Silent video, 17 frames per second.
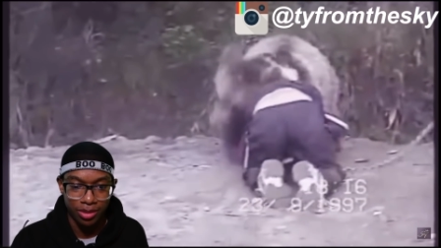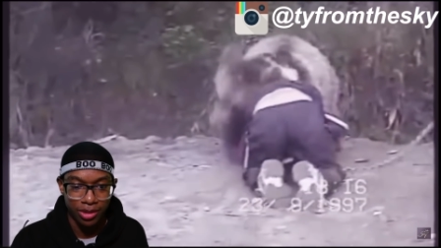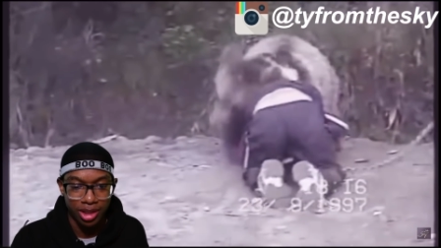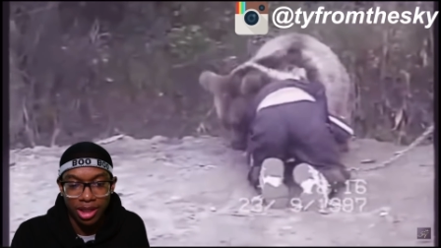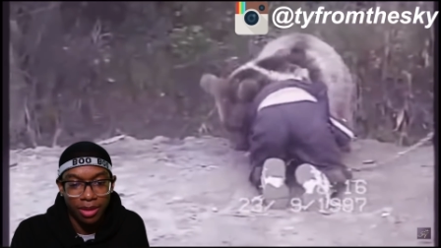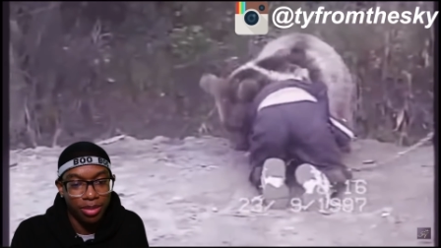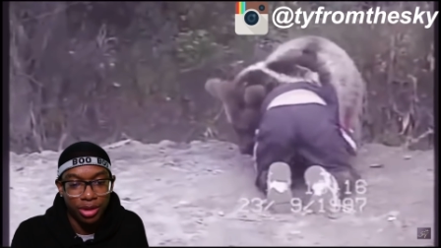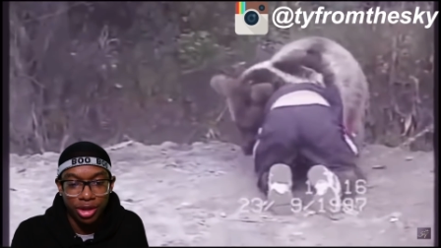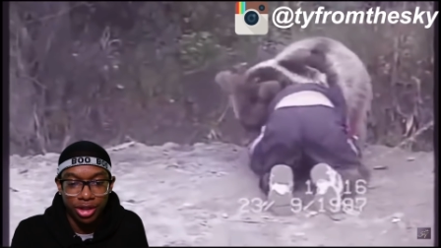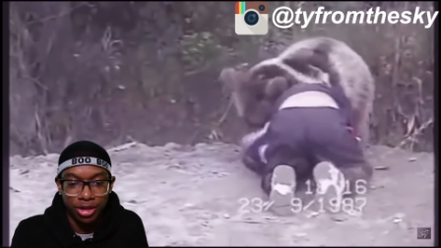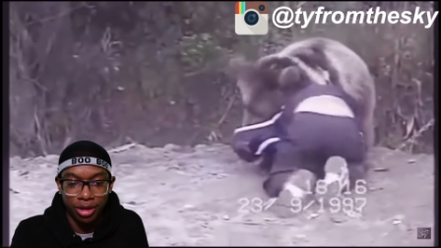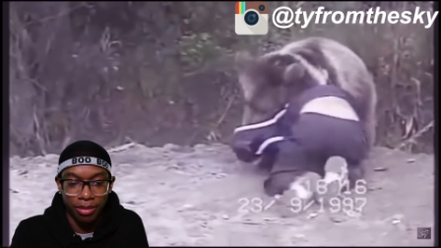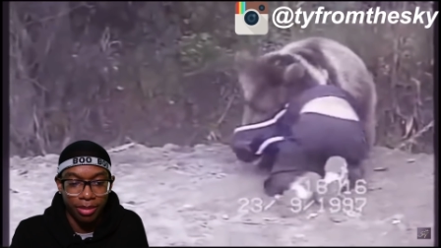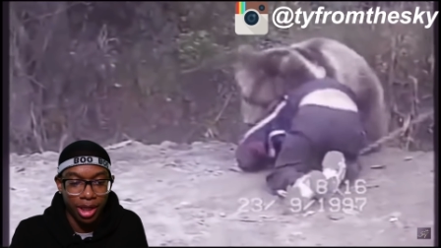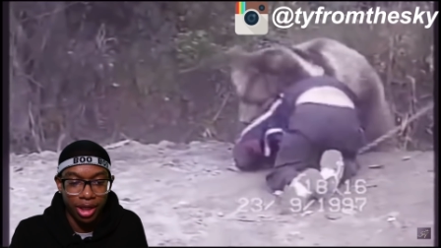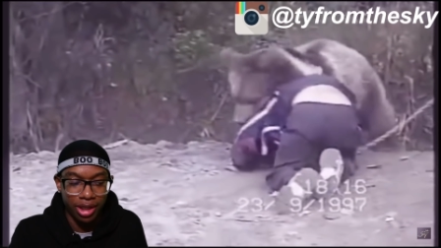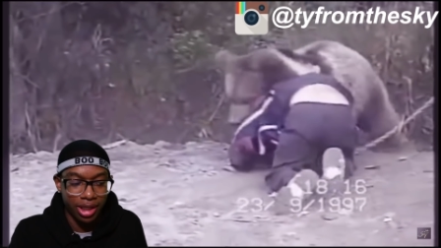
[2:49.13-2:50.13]
Because I'm pretty sure
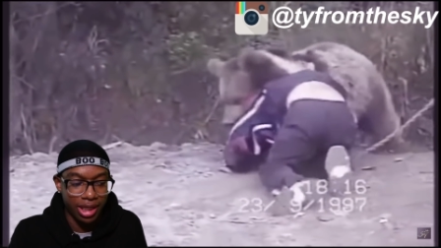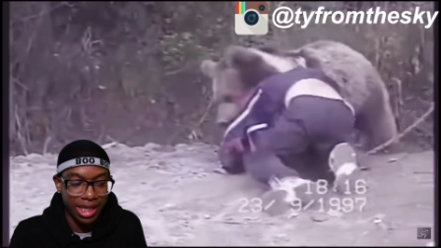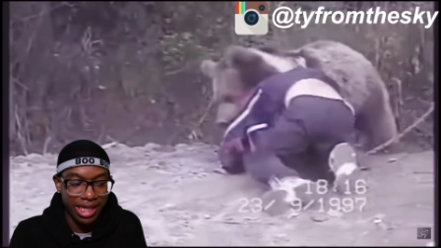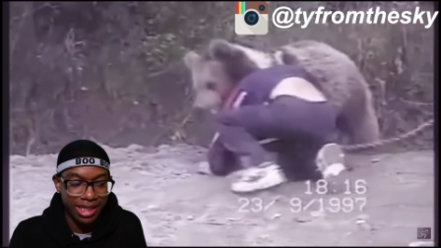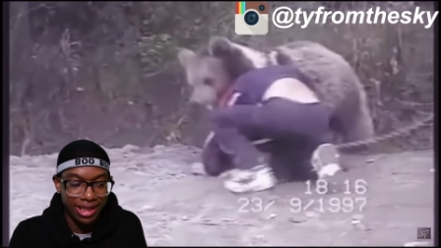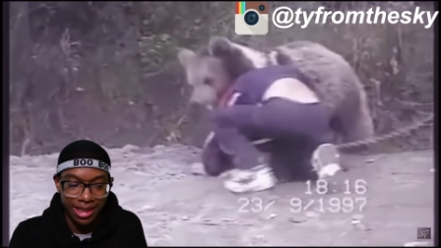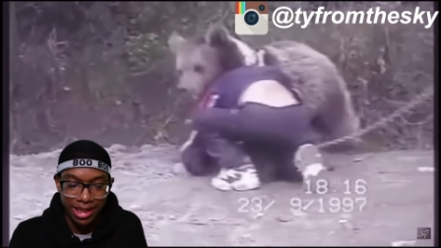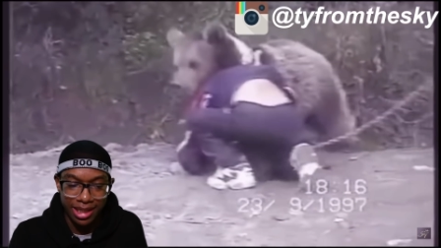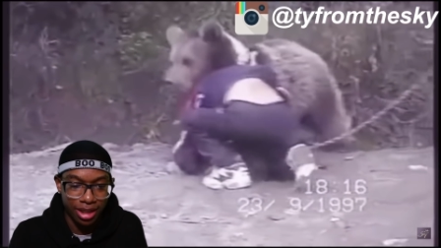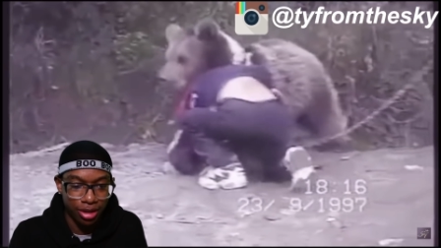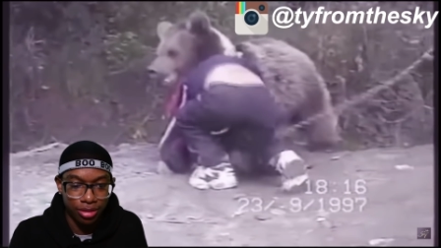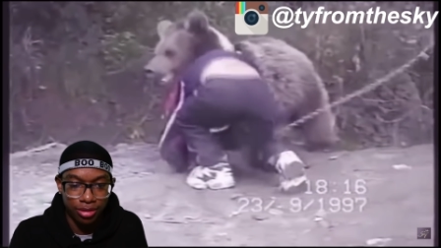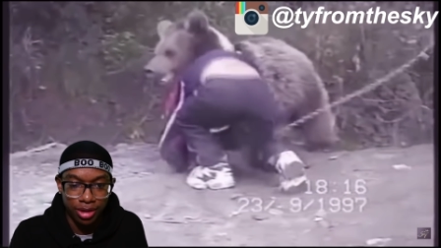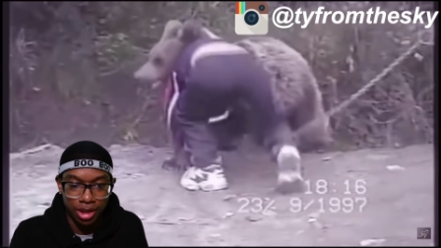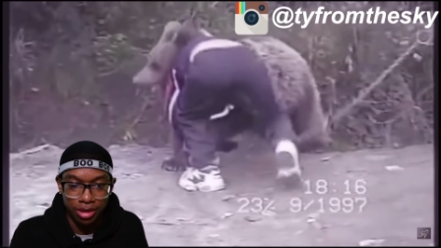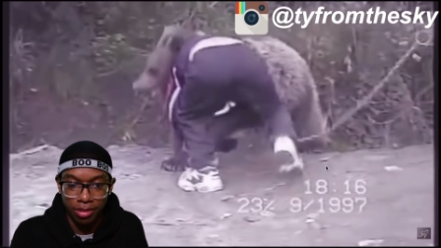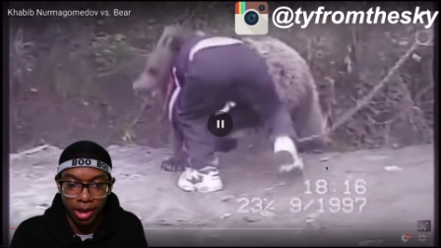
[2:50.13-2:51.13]
the bear could have easily
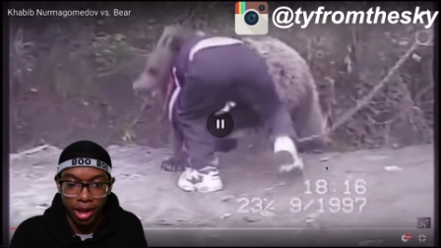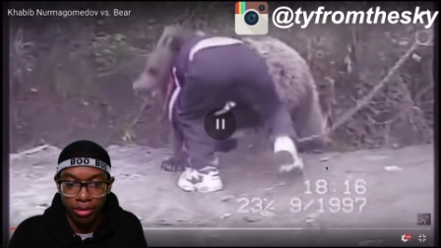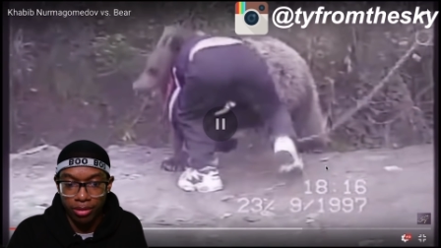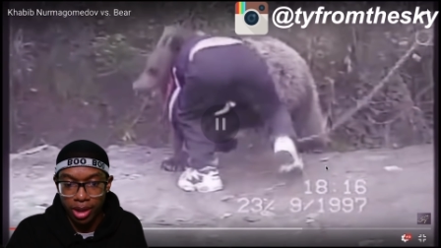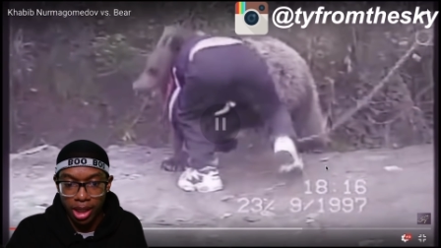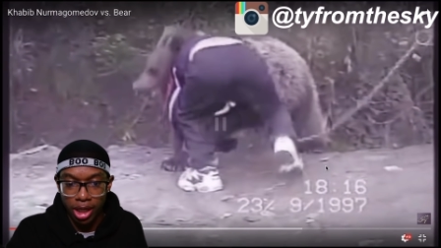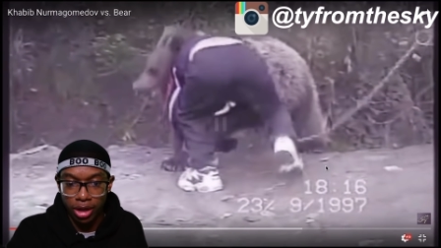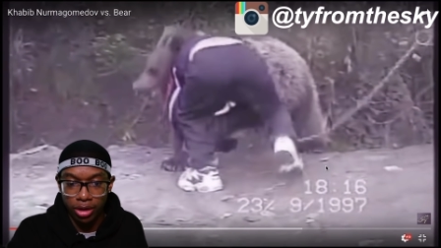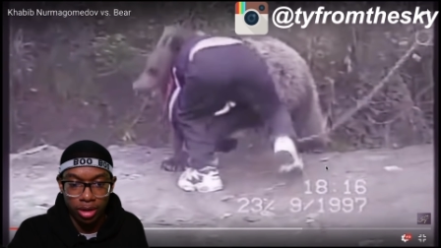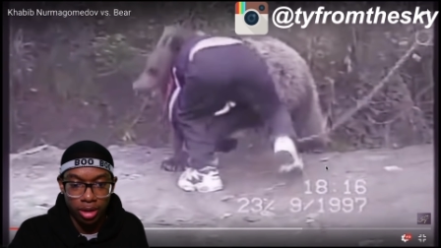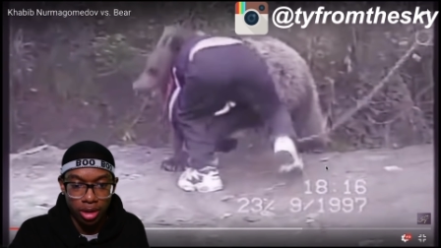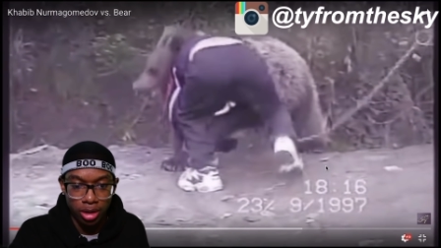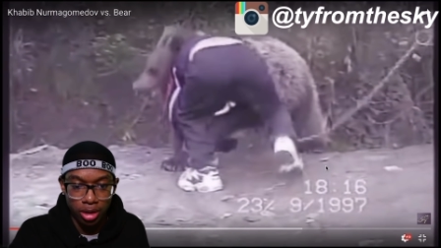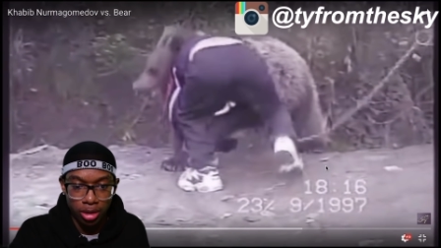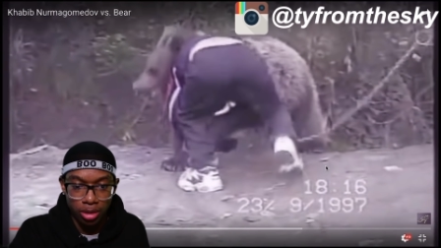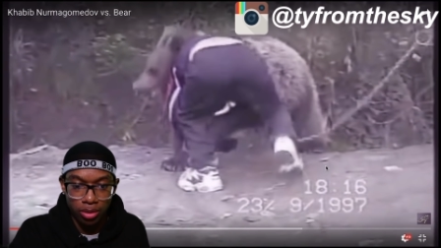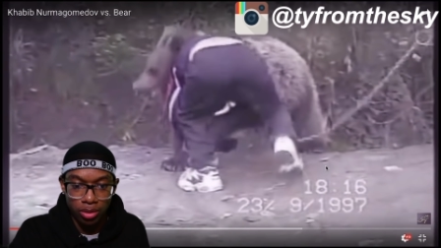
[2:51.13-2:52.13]
killed this man with, like,
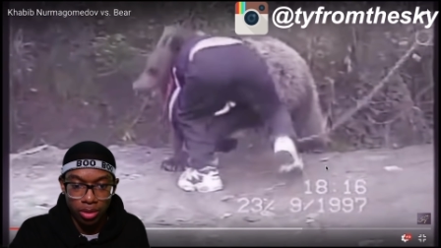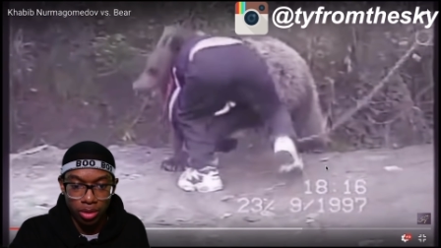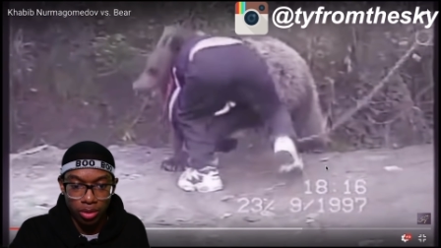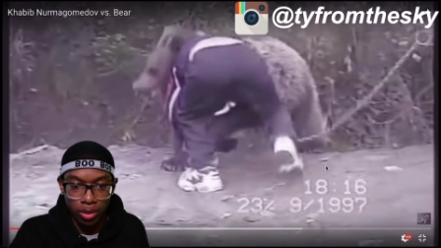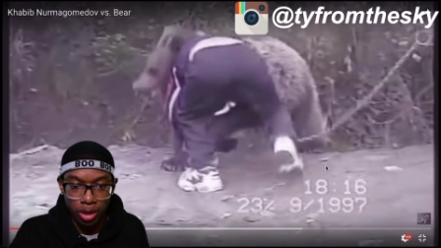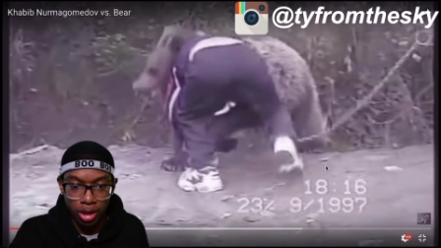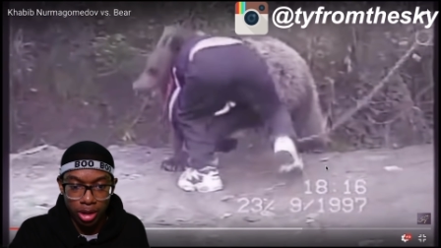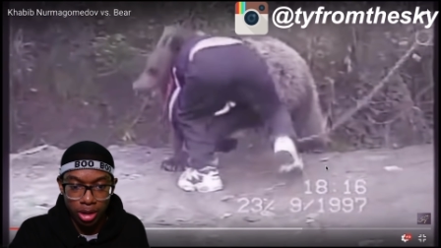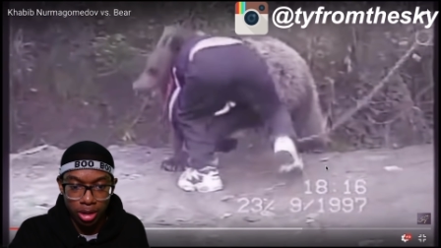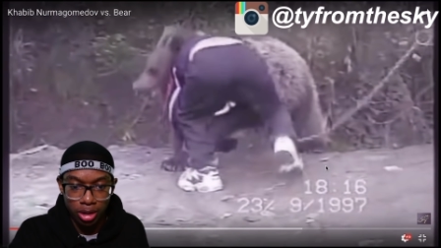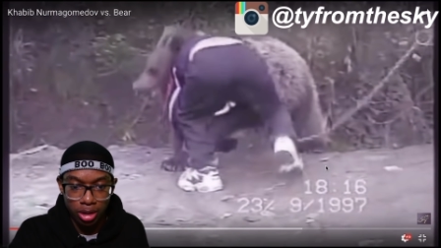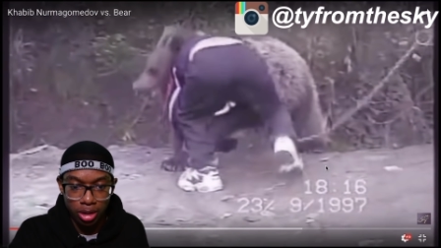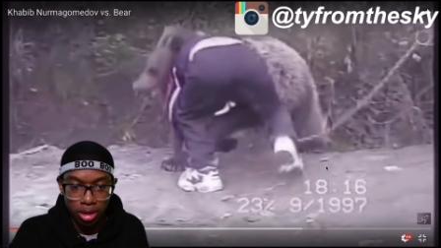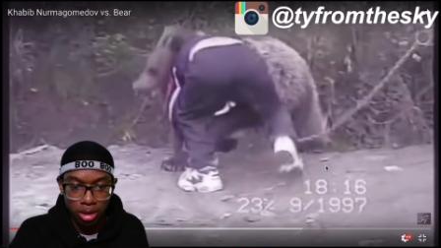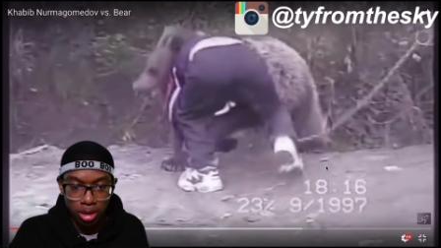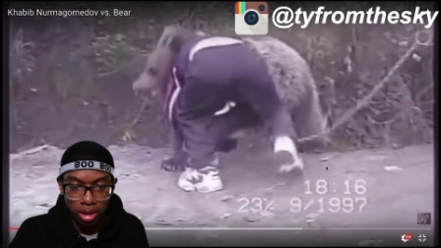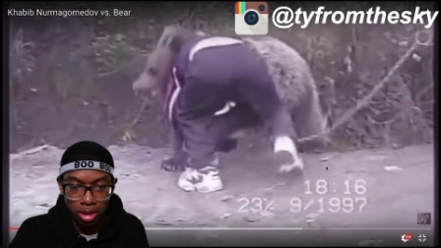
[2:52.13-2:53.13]
with one
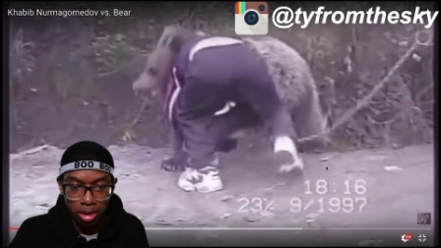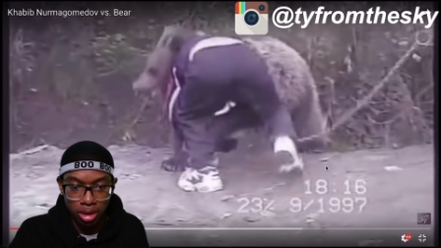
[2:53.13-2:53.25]
hook.